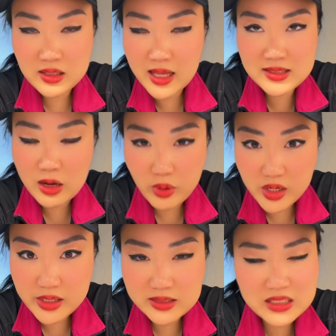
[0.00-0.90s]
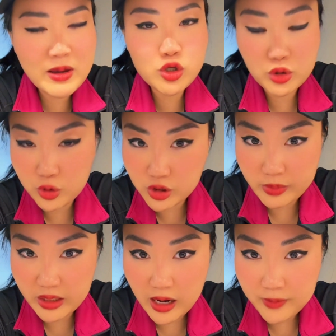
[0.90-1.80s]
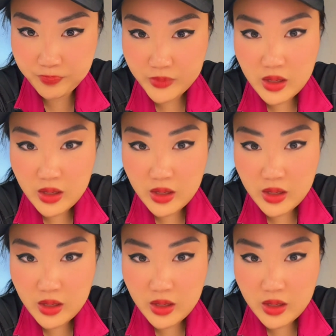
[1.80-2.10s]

That's not what it is, especially on social media.